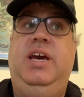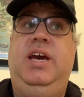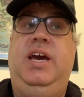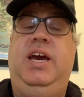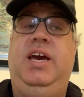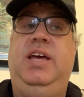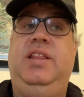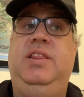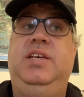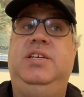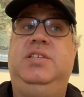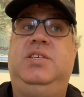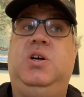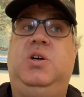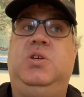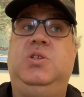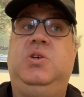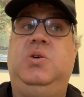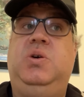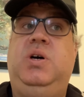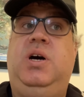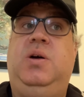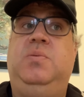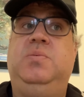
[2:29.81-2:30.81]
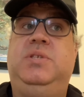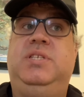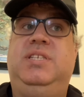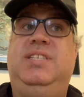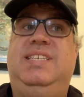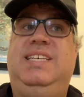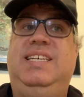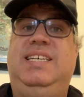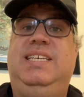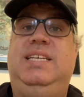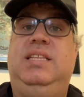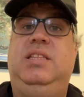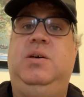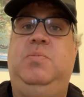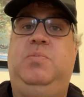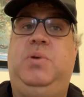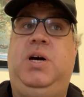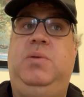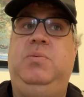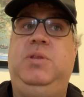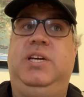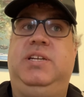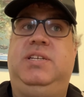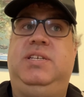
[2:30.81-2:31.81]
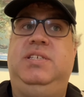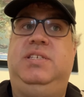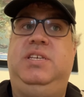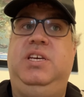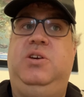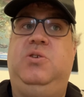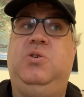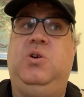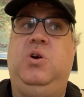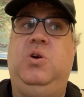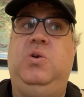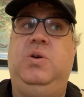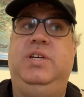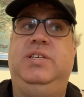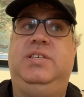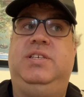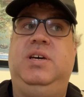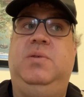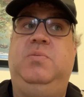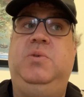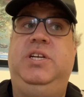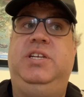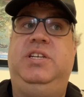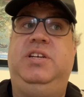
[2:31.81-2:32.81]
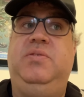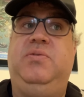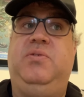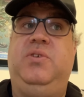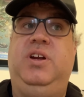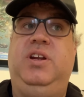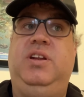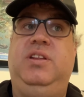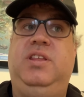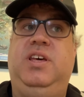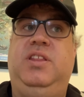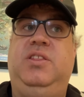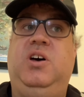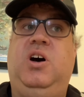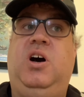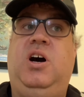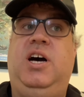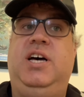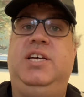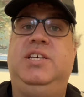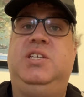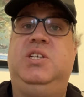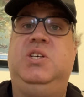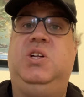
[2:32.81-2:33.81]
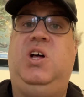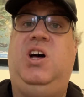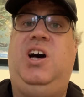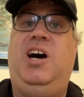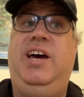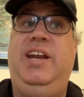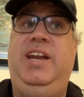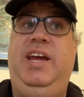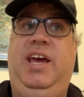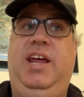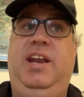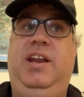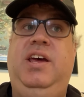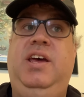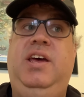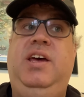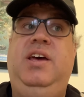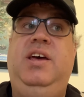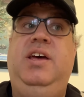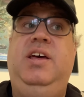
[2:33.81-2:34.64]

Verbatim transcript: And this also helped the public to see Crowe as somewhat different than the hostile hothead